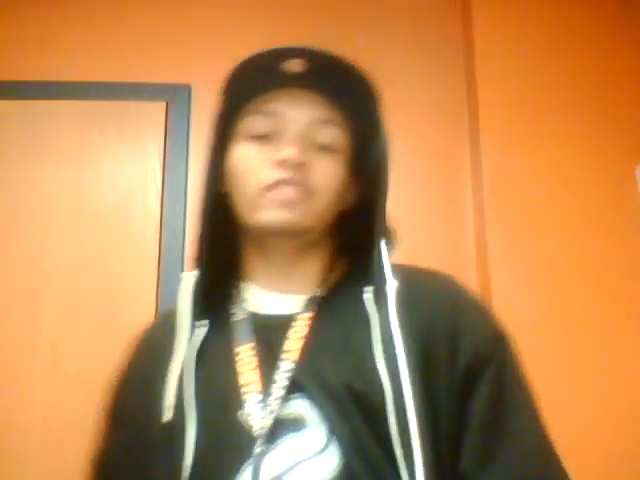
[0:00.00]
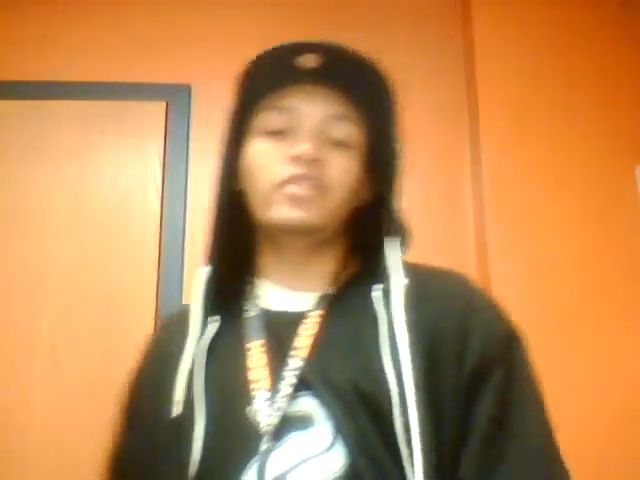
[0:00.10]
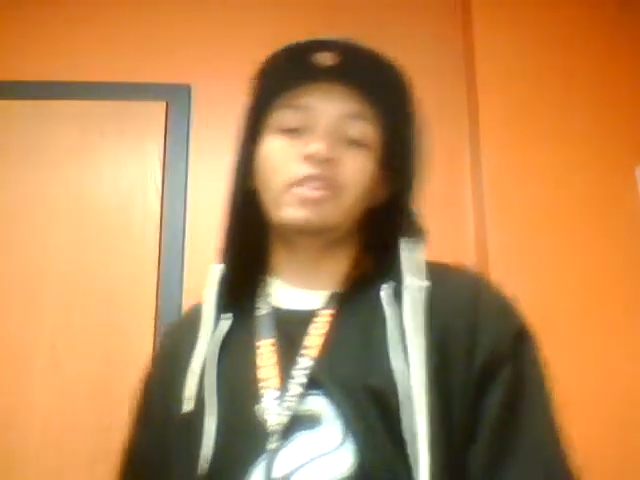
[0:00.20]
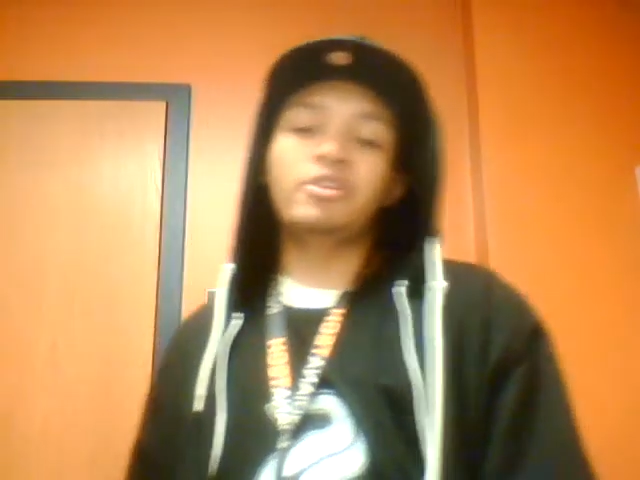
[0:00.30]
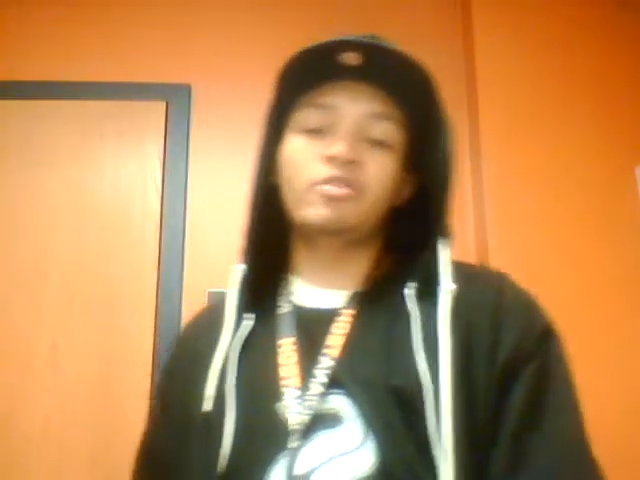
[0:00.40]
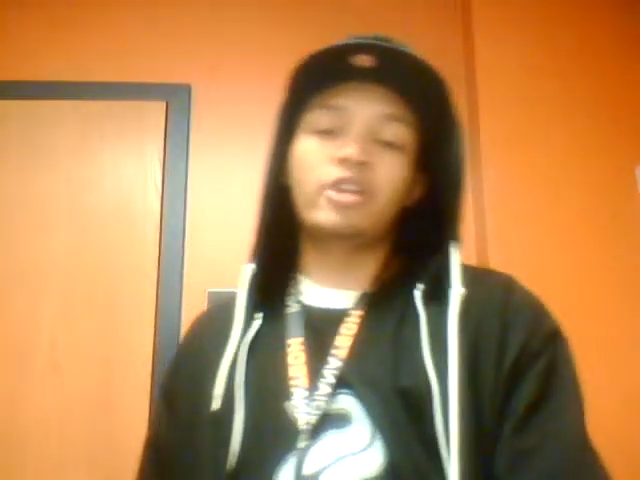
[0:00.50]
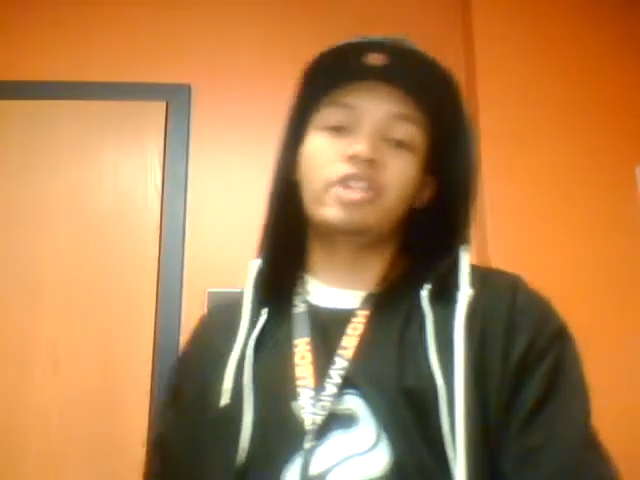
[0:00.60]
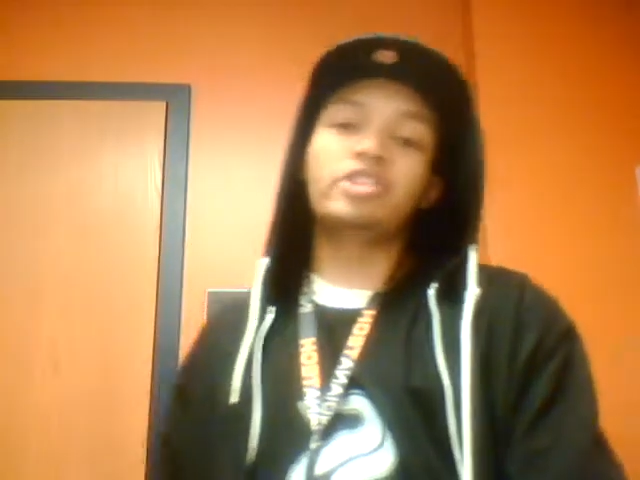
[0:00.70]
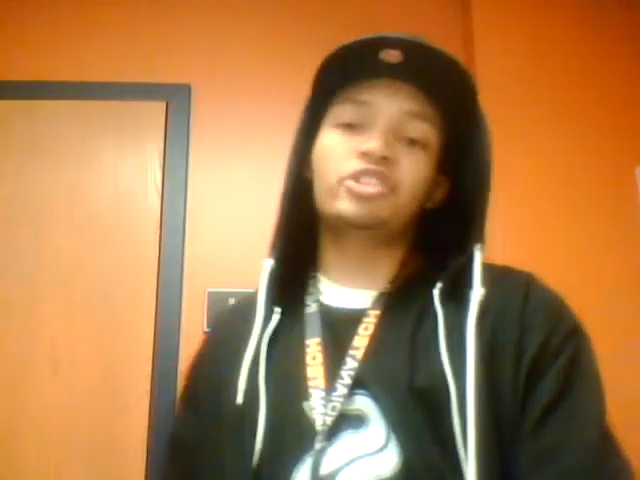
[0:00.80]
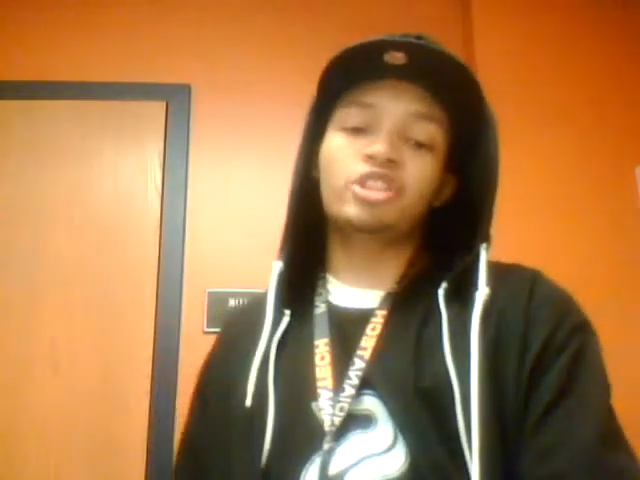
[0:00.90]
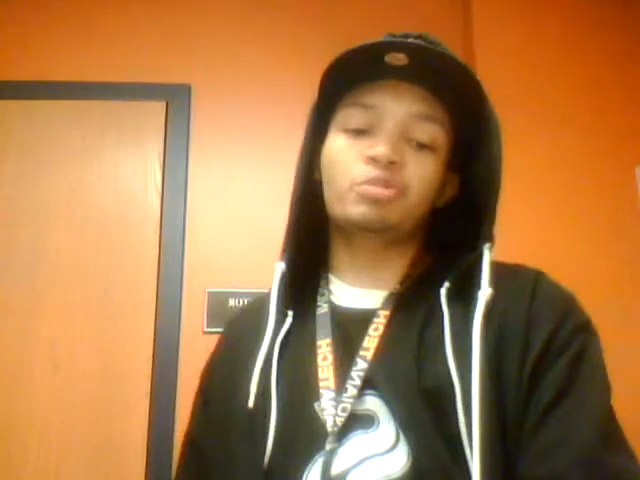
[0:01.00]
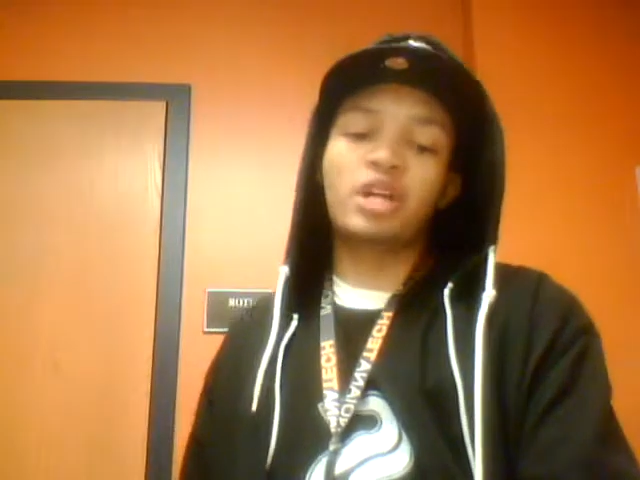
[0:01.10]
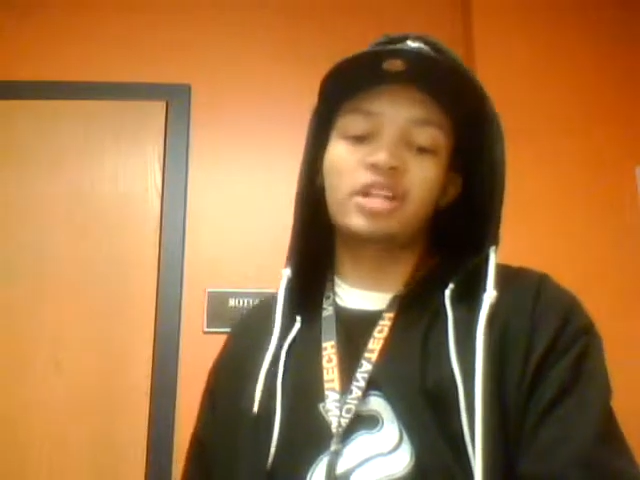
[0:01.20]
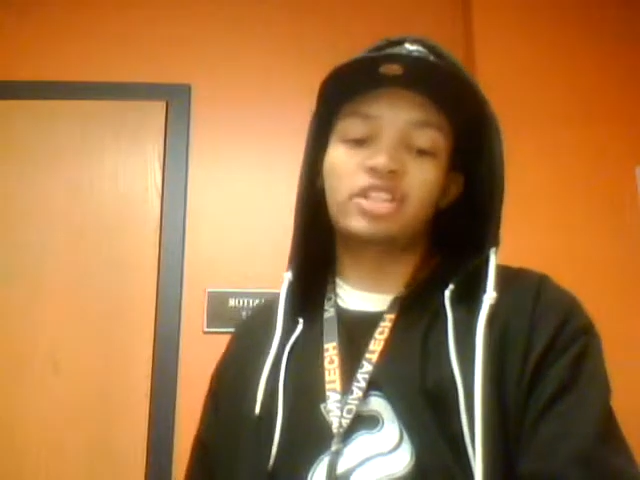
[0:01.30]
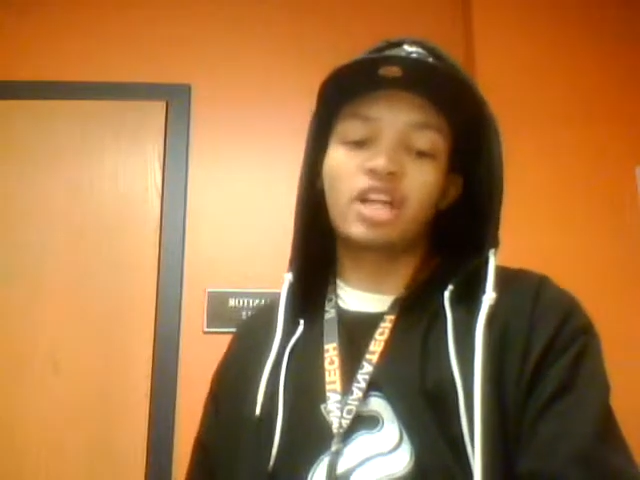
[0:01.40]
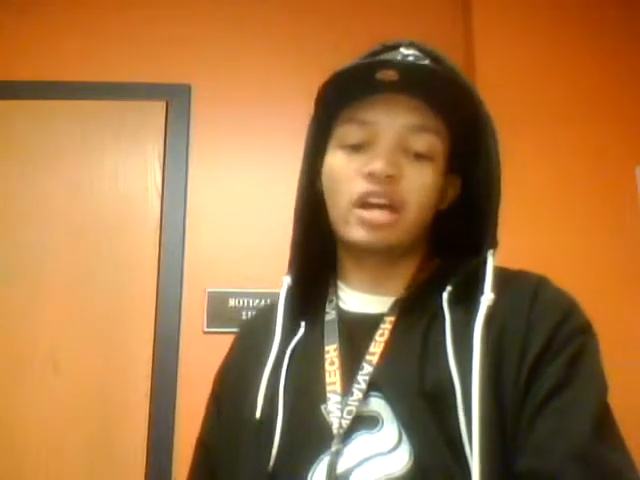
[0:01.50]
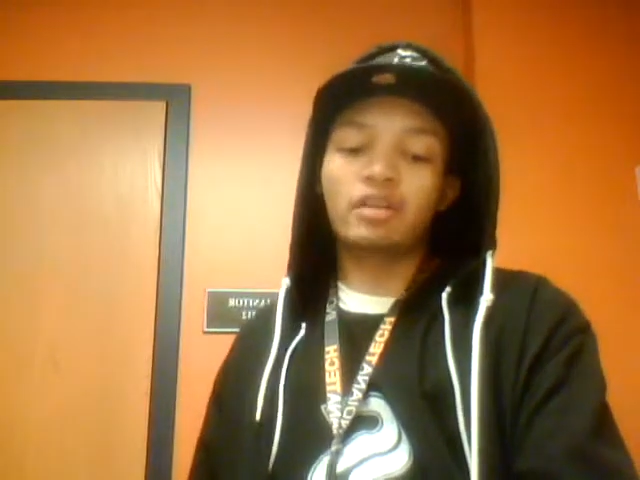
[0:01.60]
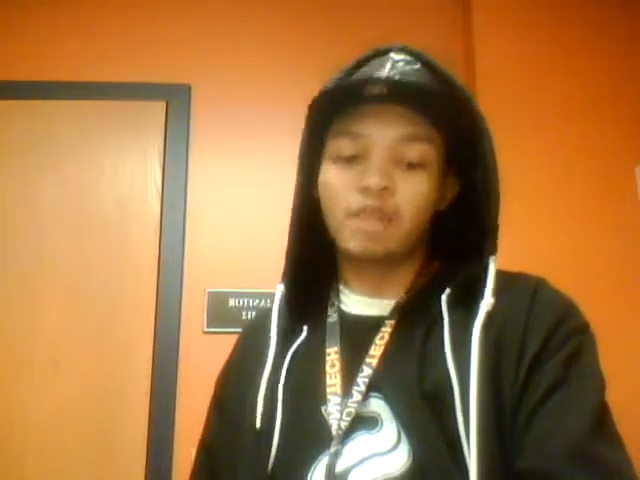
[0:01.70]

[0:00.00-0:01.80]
Very great six-man tag